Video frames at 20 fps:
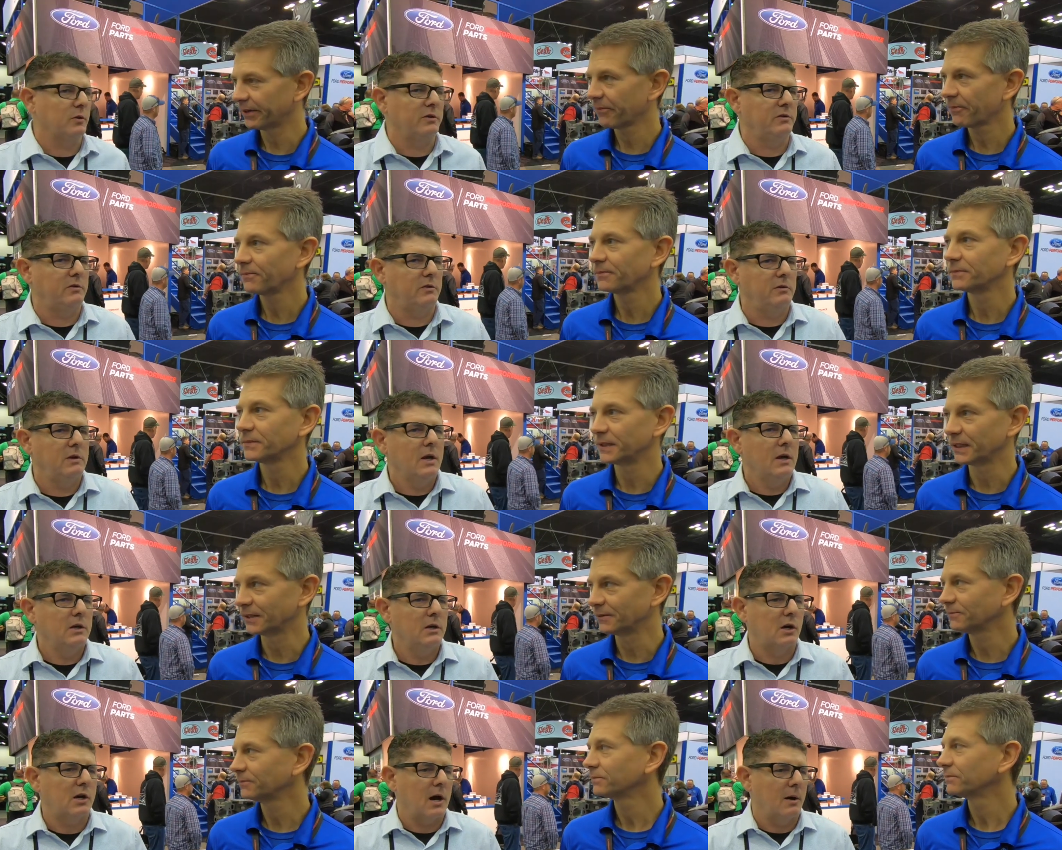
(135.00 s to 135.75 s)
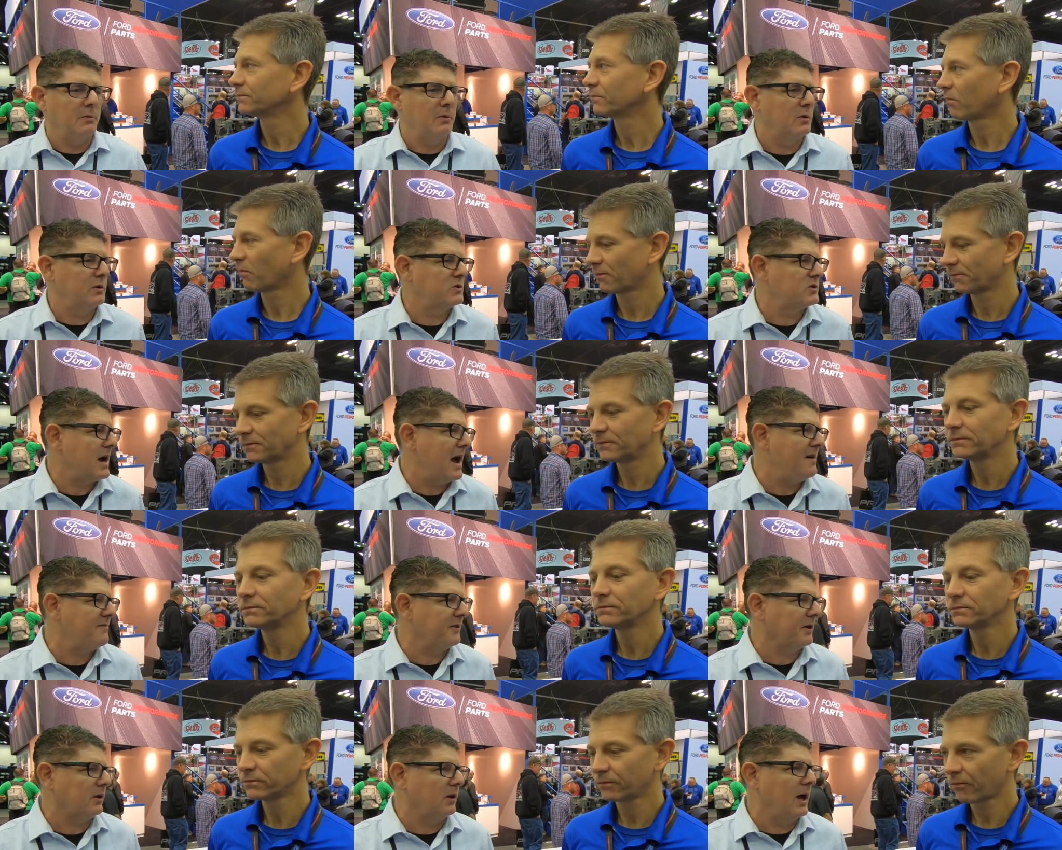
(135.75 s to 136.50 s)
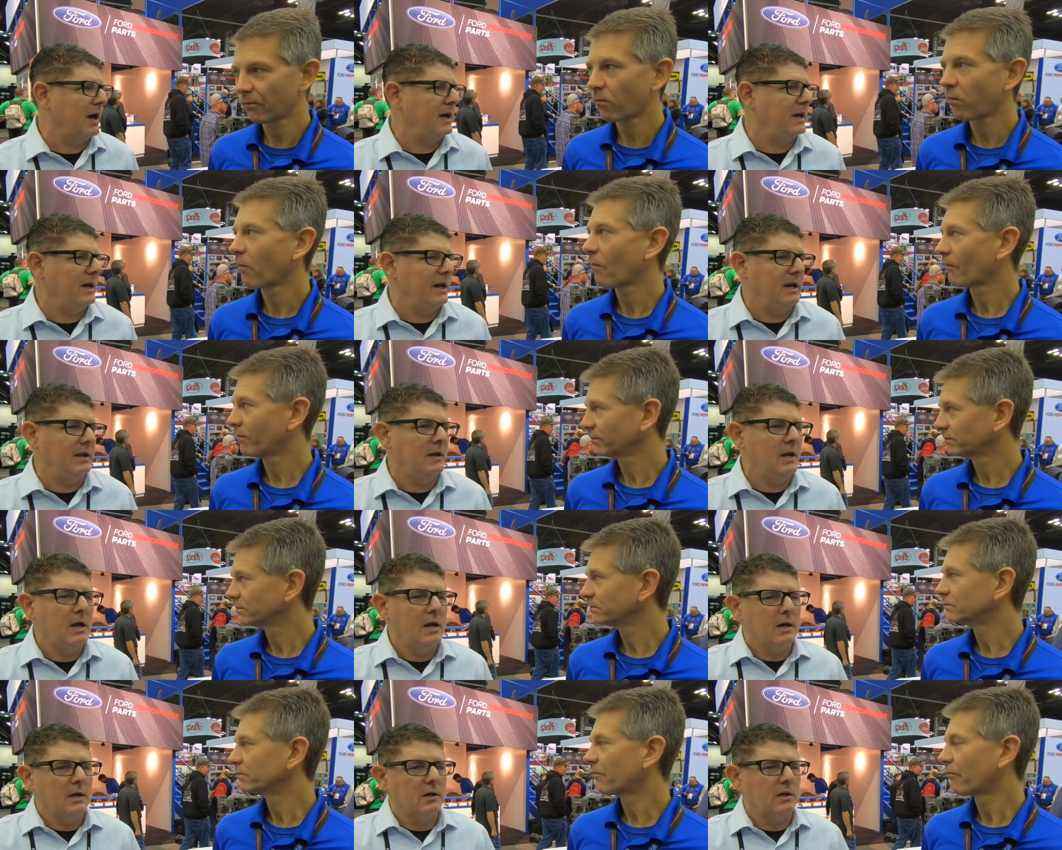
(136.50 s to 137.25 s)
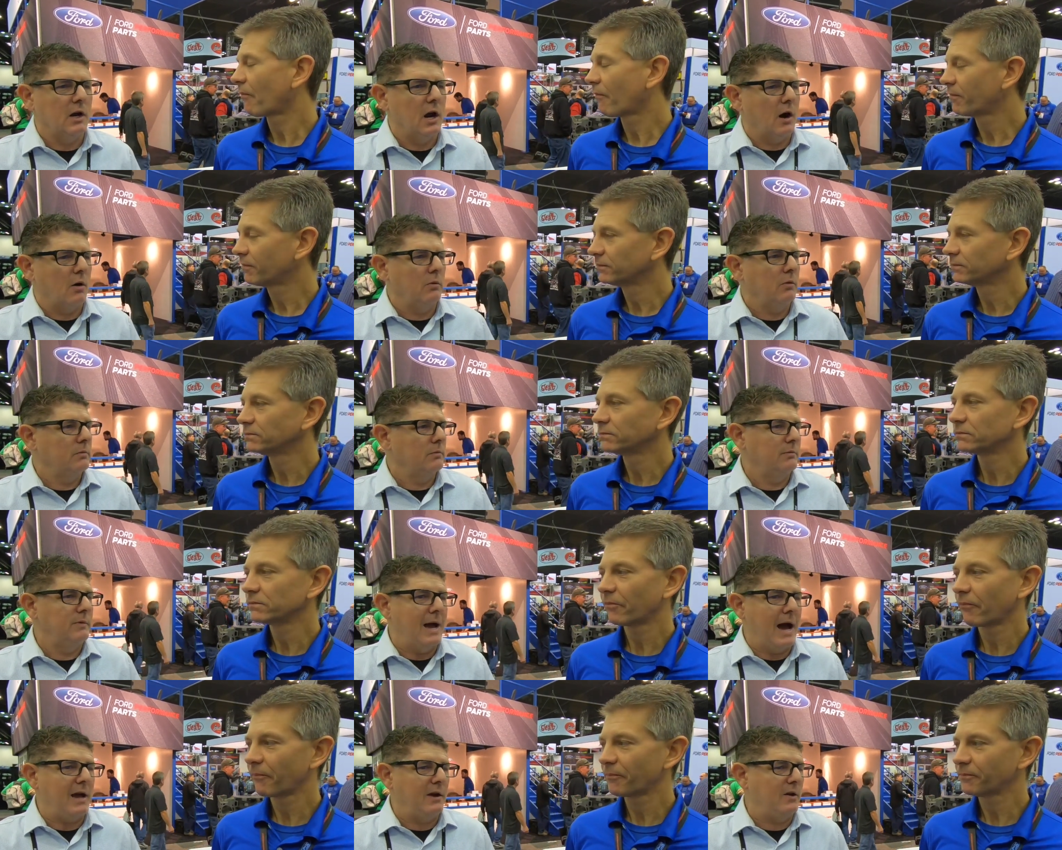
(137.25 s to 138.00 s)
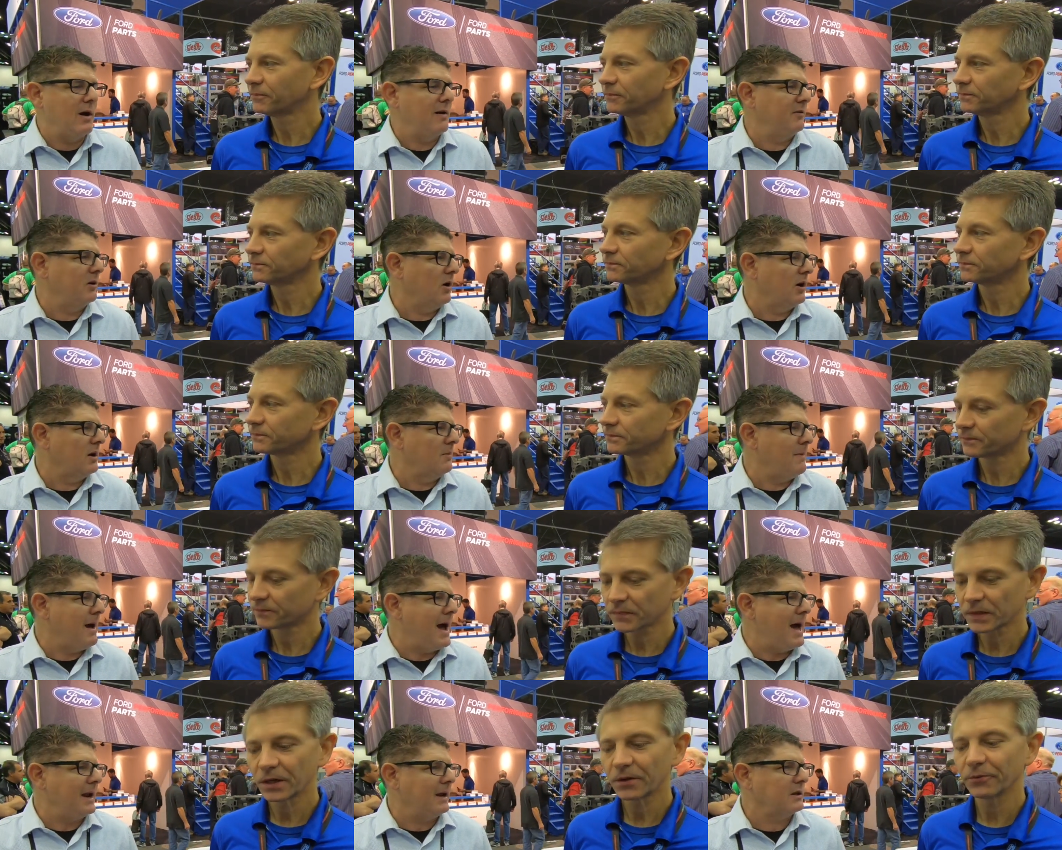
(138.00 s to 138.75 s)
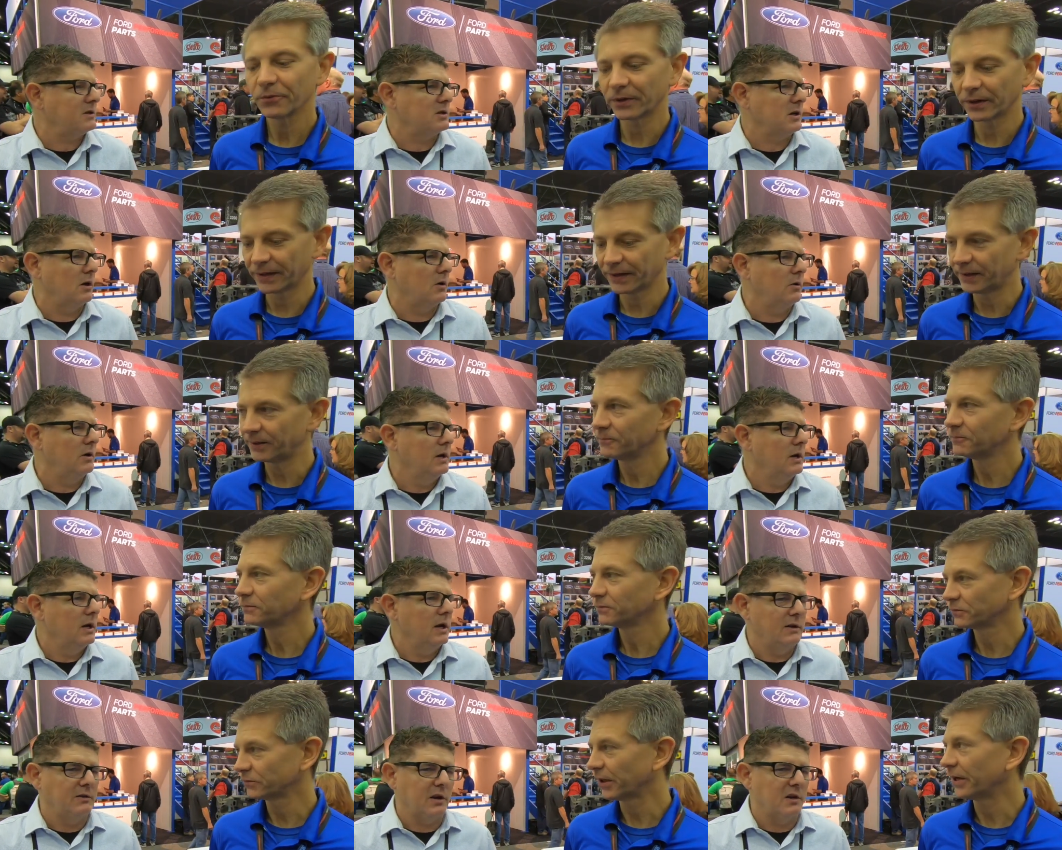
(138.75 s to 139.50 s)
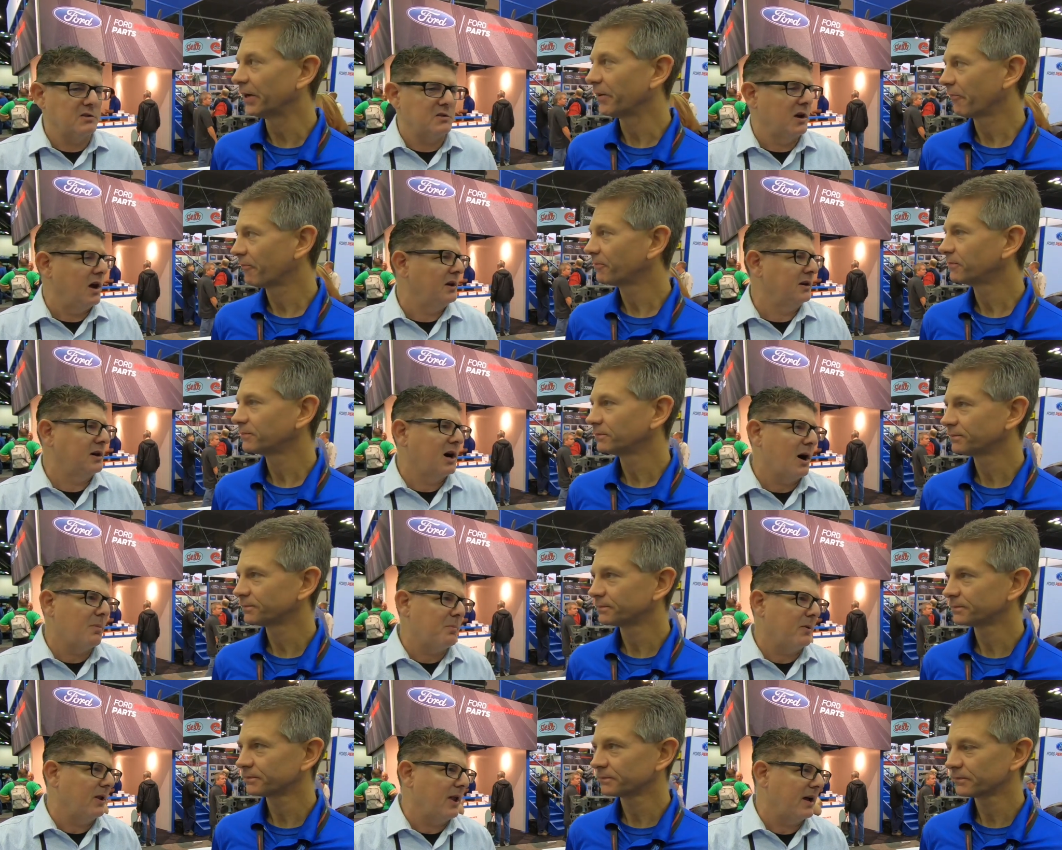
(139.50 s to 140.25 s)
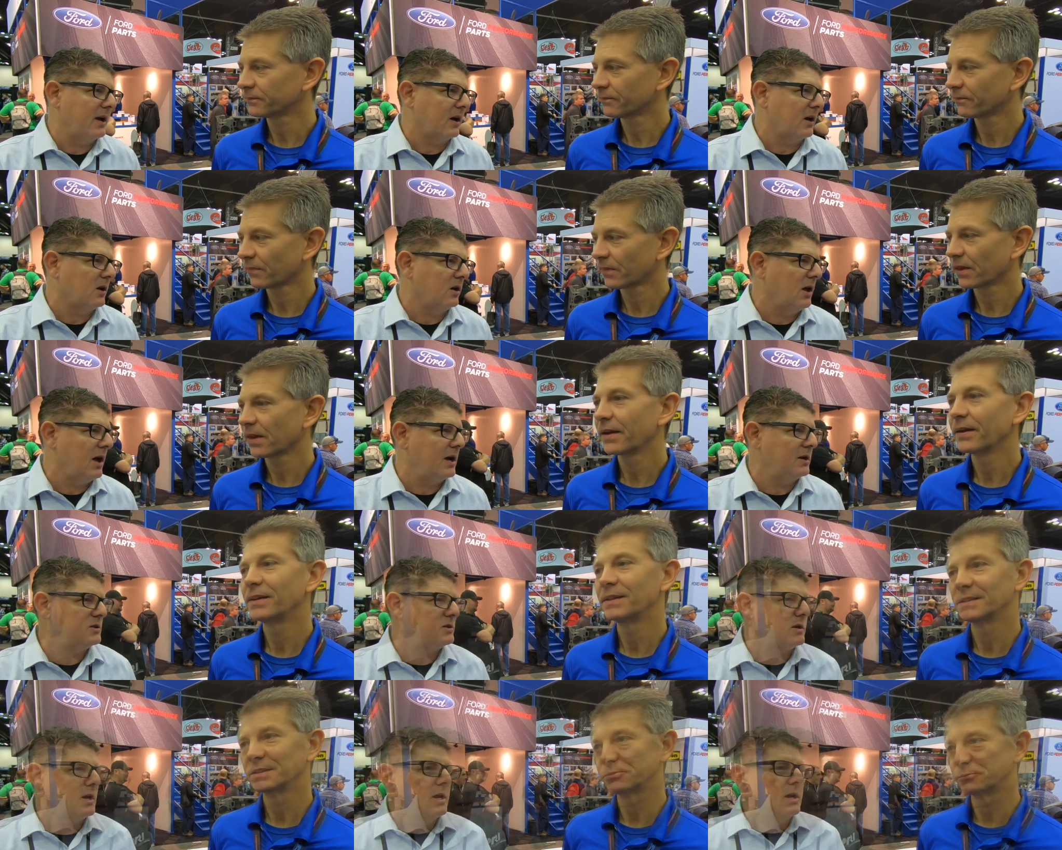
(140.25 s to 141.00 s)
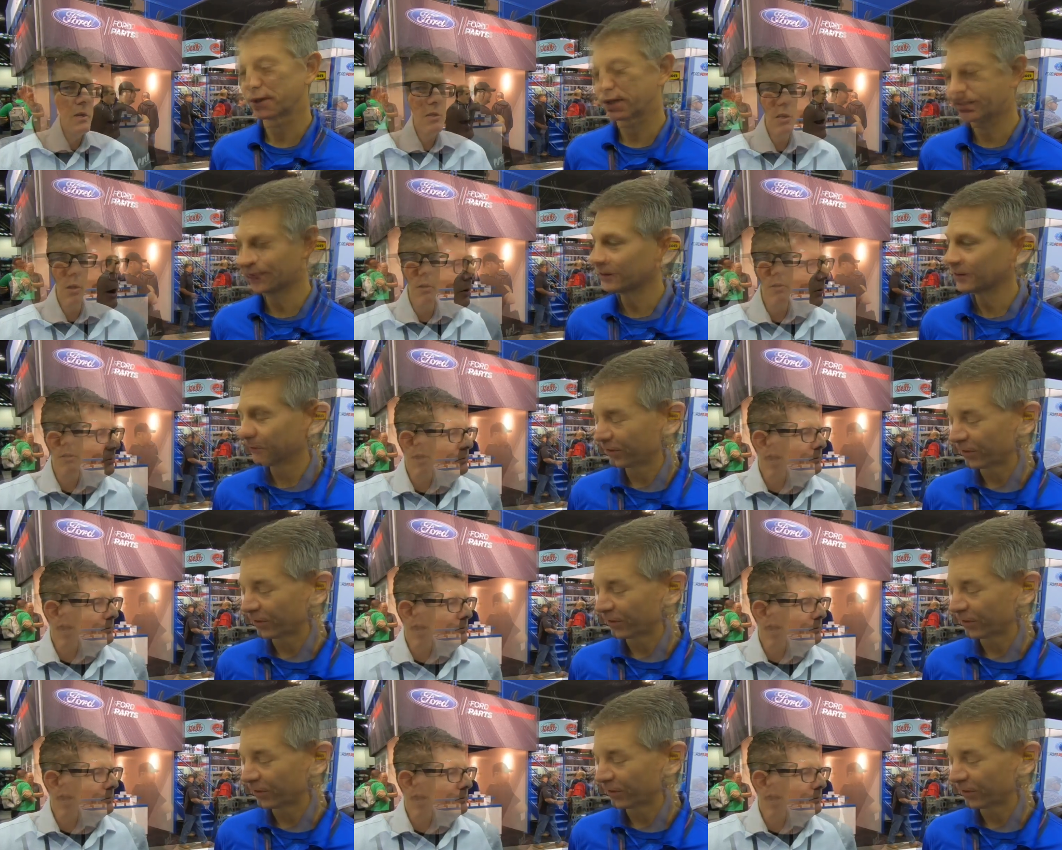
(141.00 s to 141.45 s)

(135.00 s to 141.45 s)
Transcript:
Speaker 1: or you come to a traffic light, and you know, now you have an automatic, so it doesn't uncouple like a clutch. So